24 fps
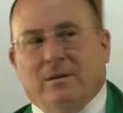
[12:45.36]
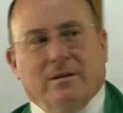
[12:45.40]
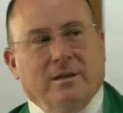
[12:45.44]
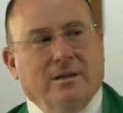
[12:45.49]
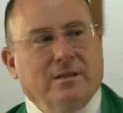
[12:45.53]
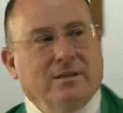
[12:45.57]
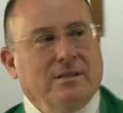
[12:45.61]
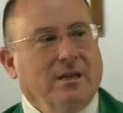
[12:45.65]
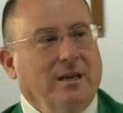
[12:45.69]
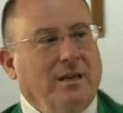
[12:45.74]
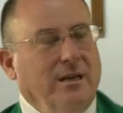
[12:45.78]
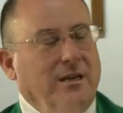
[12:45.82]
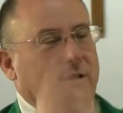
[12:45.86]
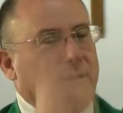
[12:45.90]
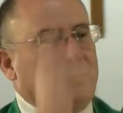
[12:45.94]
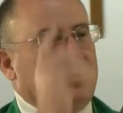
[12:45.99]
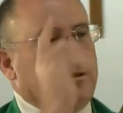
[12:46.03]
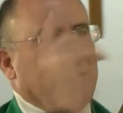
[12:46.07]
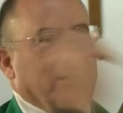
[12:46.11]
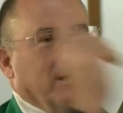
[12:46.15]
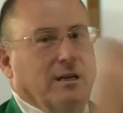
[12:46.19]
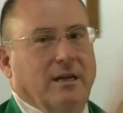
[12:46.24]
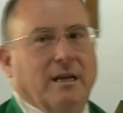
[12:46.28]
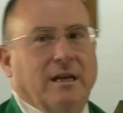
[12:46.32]
he said he
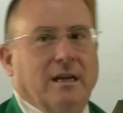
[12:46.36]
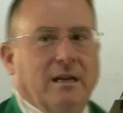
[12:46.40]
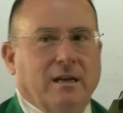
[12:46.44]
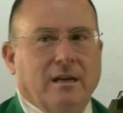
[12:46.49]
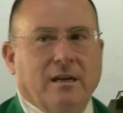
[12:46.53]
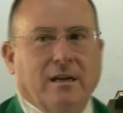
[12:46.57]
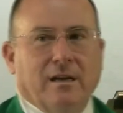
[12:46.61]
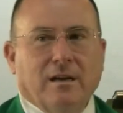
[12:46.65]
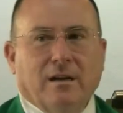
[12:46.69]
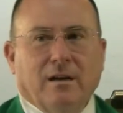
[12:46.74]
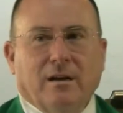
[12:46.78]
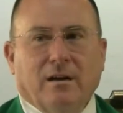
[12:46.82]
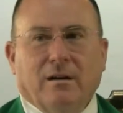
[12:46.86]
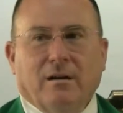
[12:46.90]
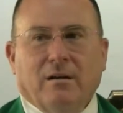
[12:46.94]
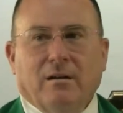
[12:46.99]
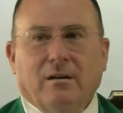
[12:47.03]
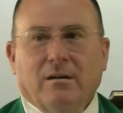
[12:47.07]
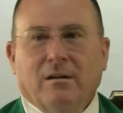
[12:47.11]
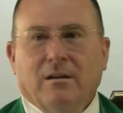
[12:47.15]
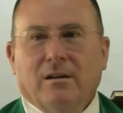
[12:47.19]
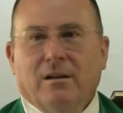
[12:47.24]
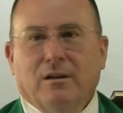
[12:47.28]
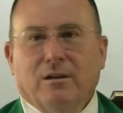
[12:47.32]
used to eat
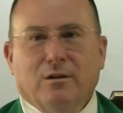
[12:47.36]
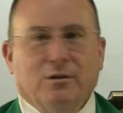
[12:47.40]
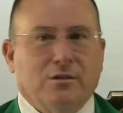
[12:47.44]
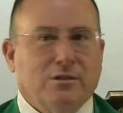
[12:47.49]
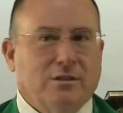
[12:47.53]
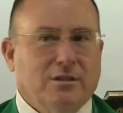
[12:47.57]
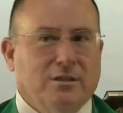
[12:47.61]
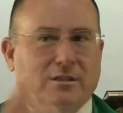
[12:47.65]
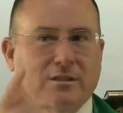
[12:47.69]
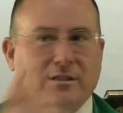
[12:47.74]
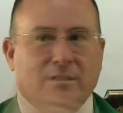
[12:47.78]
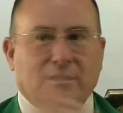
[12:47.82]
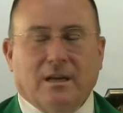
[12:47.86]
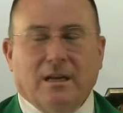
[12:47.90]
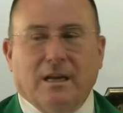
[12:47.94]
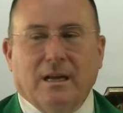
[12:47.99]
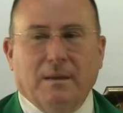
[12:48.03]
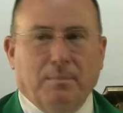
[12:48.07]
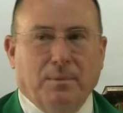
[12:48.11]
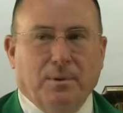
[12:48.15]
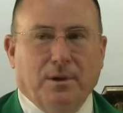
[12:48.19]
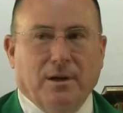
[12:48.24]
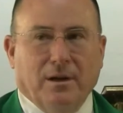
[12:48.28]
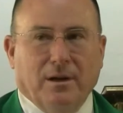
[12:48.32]
here. He used to
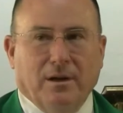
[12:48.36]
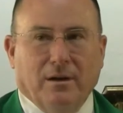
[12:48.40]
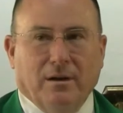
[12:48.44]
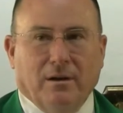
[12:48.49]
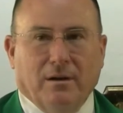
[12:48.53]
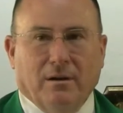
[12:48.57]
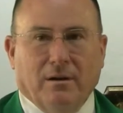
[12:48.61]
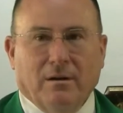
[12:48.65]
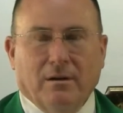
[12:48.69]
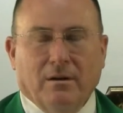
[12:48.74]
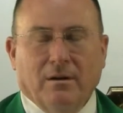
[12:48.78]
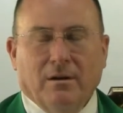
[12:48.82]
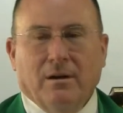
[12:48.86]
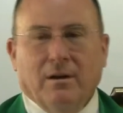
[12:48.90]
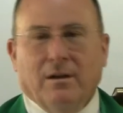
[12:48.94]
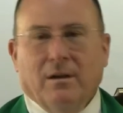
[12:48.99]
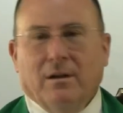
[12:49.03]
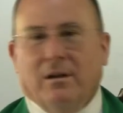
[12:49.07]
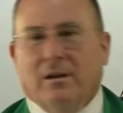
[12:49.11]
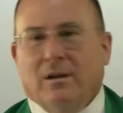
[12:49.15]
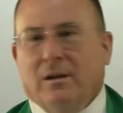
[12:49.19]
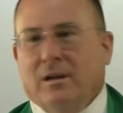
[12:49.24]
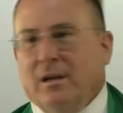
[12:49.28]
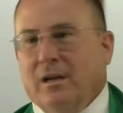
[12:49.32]
sleep here.
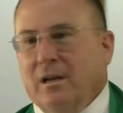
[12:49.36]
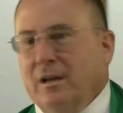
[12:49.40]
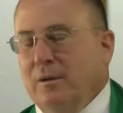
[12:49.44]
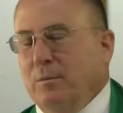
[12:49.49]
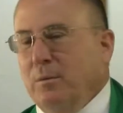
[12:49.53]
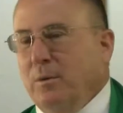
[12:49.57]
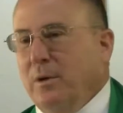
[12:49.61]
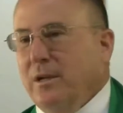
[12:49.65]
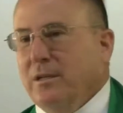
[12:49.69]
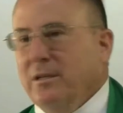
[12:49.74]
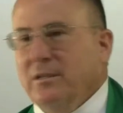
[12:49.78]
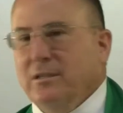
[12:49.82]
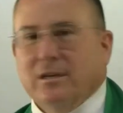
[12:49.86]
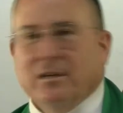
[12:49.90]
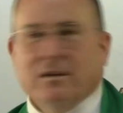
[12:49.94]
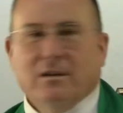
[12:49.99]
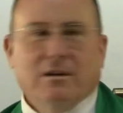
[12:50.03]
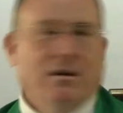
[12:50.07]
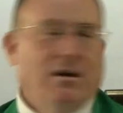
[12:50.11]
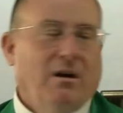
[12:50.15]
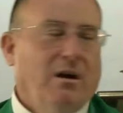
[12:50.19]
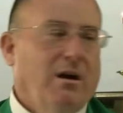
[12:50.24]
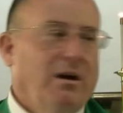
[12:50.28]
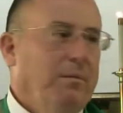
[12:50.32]
He went to
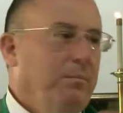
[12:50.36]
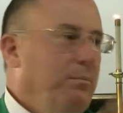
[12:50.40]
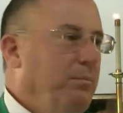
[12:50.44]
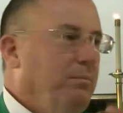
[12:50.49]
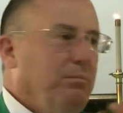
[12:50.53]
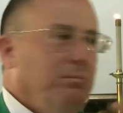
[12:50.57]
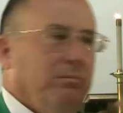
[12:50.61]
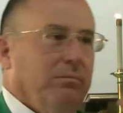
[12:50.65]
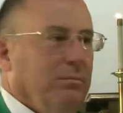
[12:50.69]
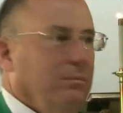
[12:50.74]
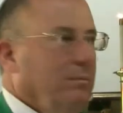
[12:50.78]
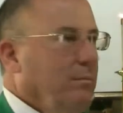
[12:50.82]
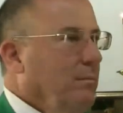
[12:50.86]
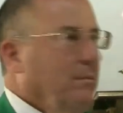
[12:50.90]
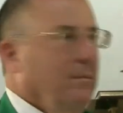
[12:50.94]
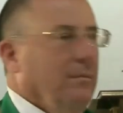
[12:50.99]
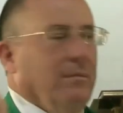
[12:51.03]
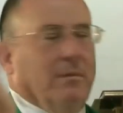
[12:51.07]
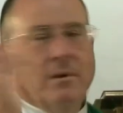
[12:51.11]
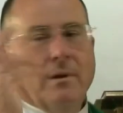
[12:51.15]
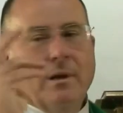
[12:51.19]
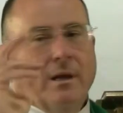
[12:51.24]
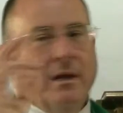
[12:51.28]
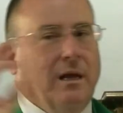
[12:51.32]
CARP,
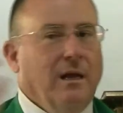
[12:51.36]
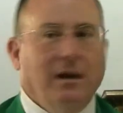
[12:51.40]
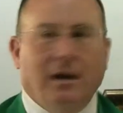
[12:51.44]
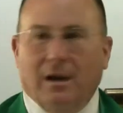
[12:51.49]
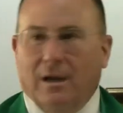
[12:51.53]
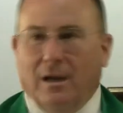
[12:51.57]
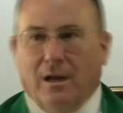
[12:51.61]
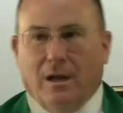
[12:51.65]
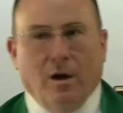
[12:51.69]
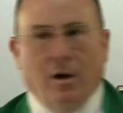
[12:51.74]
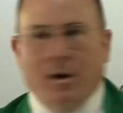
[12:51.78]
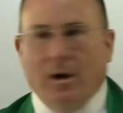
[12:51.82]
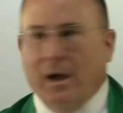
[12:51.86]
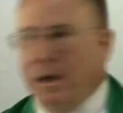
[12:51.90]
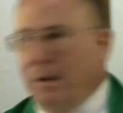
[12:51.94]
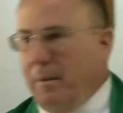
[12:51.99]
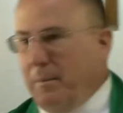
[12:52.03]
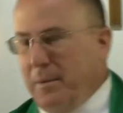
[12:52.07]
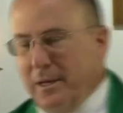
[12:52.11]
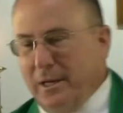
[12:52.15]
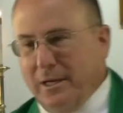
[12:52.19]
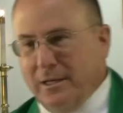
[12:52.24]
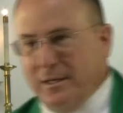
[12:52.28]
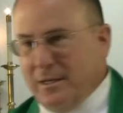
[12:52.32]
he don't know how
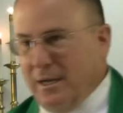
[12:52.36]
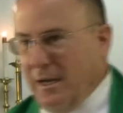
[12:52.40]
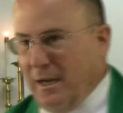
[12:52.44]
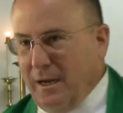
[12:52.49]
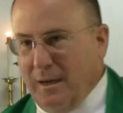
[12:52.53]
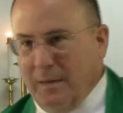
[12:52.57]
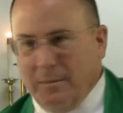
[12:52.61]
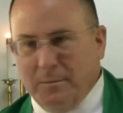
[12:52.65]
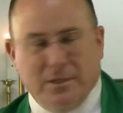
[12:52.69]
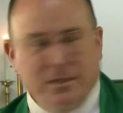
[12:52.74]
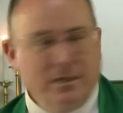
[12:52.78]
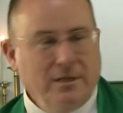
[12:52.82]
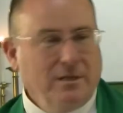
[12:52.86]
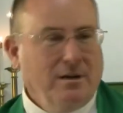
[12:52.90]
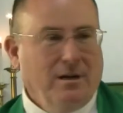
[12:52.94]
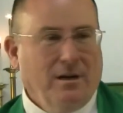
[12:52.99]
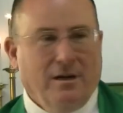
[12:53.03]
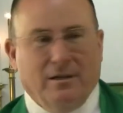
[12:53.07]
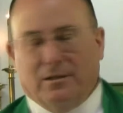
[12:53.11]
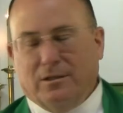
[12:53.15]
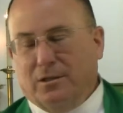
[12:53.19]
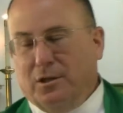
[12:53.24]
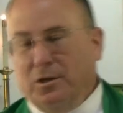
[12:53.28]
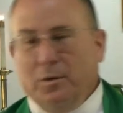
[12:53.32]
many times. He
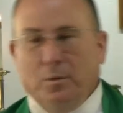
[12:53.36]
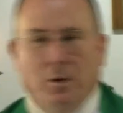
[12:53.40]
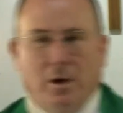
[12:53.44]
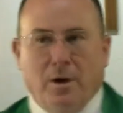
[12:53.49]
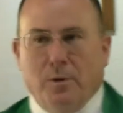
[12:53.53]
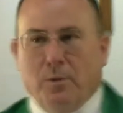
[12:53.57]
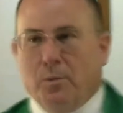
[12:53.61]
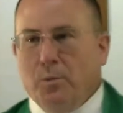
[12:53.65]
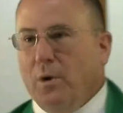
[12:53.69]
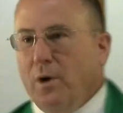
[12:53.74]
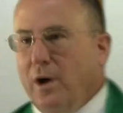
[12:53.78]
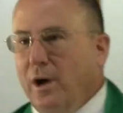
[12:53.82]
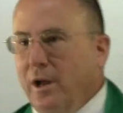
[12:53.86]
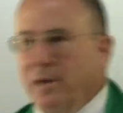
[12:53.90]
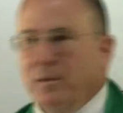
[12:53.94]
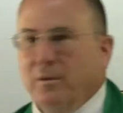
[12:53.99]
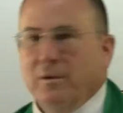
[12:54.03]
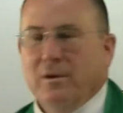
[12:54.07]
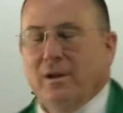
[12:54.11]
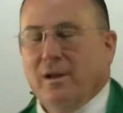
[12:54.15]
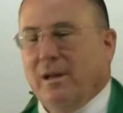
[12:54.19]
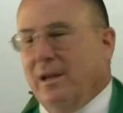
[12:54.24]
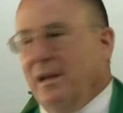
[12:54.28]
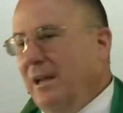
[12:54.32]
called
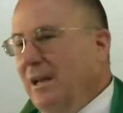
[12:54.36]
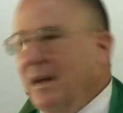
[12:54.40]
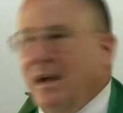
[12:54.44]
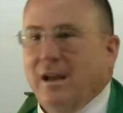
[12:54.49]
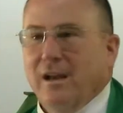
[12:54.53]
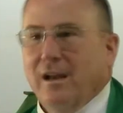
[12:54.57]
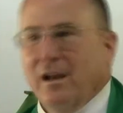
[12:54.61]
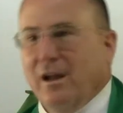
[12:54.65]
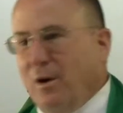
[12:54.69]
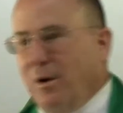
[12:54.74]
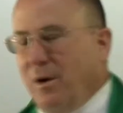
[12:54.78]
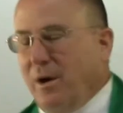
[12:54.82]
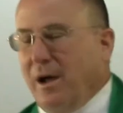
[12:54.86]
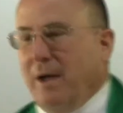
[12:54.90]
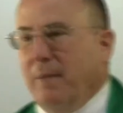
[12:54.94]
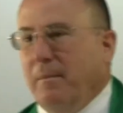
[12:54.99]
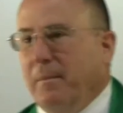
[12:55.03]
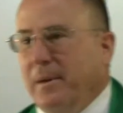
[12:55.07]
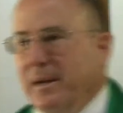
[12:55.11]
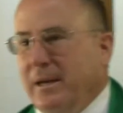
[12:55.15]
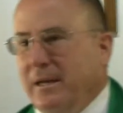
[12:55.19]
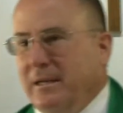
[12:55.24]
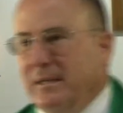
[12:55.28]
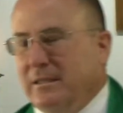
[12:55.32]
211, he doesn't know how
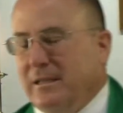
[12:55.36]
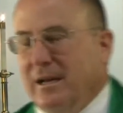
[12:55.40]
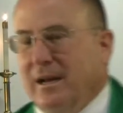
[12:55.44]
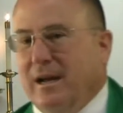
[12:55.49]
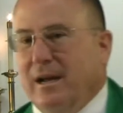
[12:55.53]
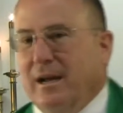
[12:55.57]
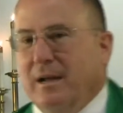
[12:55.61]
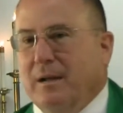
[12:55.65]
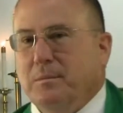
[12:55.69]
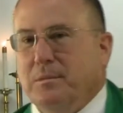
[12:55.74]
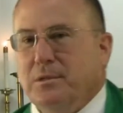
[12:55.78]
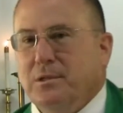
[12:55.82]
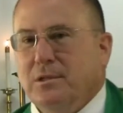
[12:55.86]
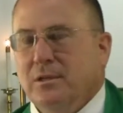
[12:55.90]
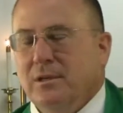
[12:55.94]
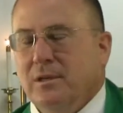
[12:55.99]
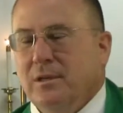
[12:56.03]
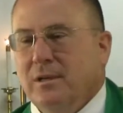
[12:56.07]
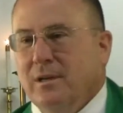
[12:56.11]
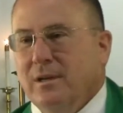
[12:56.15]
many times.